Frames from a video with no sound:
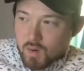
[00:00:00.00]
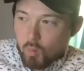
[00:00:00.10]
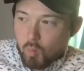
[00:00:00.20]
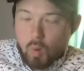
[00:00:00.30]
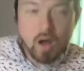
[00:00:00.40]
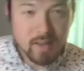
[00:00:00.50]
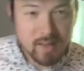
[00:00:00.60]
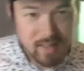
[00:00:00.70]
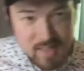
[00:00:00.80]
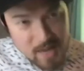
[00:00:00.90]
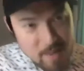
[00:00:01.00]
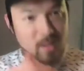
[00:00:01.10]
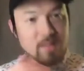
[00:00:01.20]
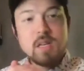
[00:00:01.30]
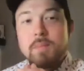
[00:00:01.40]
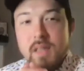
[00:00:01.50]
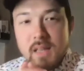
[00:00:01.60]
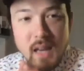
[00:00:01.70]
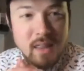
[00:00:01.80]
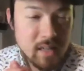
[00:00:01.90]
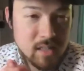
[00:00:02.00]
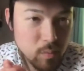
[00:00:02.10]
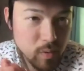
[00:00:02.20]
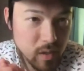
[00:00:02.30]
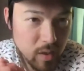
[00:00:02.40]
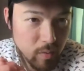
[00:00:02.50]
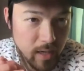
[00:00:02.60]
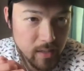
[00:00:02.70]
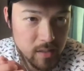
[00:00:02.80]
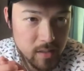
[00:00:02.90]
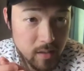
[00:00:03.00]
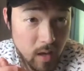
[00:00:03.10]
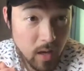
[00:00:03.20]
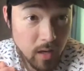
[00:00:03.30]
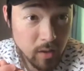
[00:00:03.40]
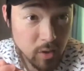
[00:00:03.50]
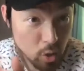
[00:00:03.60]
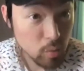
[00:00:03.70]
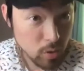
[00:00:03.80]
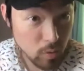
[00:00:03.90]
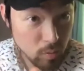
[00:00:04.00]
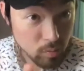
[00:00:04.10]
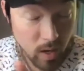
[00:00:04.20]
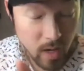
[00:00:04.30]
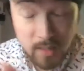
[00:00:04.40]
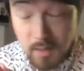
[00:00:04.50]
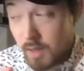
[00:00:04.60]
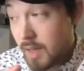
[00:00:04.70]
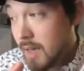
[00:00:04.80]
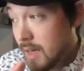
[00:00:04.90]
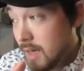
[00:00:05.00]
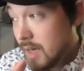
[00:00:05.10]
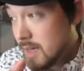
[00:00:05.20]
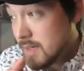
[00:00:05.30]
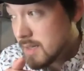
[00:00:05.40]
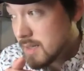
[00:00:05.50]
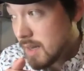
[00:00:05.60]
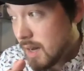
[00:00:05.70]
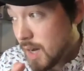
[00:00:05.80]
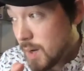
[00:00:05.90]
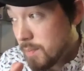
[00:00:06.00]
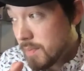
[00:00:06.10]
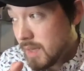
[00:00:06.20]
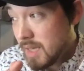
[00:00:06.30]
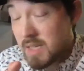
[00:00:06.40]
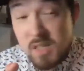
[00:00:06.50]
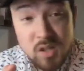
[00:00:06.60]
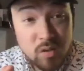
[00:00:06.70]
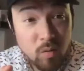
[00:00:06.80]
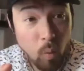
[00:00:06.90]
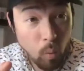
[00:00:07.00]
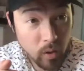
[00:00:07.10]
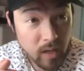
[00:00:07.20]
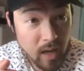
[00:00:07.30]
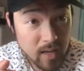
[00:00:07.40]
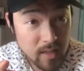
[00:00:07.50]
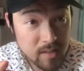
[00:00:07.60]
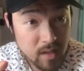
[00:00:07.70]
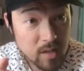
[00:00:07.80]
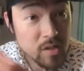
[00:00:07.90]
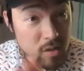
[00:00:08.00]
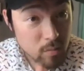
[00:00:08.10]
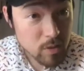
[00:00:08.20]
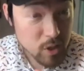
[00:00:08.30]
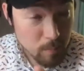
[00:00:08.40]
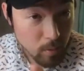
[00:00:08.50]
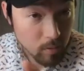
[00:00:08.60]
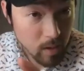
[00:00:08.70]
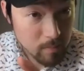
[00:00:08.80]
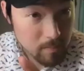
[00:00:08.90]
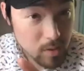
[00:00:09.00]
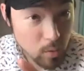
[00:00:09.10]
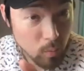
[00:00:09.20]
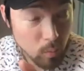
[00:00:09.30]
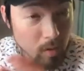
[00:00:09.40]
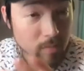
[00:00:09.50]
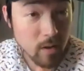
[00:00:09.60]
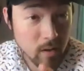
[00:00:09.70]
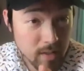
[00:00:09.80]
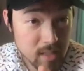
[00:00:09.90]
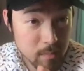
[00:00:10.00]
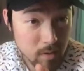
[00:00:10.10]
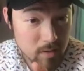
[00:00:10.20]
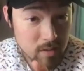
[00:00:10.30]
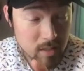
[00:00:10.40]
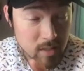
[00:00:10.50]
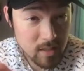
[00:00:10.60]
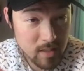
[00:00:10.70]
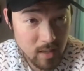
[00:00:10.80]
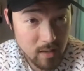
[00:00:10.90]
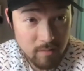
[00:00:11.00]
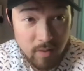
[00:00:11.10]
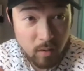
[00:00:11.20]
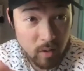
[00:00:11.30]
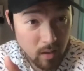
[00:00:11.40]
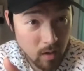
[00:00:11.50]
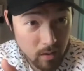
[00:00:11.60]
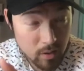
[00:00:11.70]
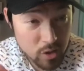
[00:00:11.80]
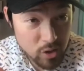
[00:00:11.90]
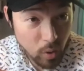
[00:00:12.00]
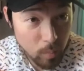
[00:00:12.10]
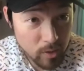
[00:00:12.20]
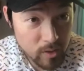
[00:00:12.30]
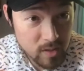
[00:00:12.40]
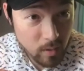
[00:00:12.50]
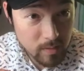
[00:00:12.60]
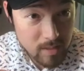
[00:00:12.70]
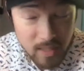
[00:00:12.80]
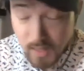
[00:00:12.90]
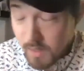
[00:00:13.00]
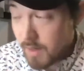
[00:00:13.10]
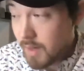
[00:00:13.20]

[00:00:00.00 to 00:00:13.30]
one example of something that I think is a really great to-do, right, is to organize a stewardship program. So one of our customers is a very large global consultancy,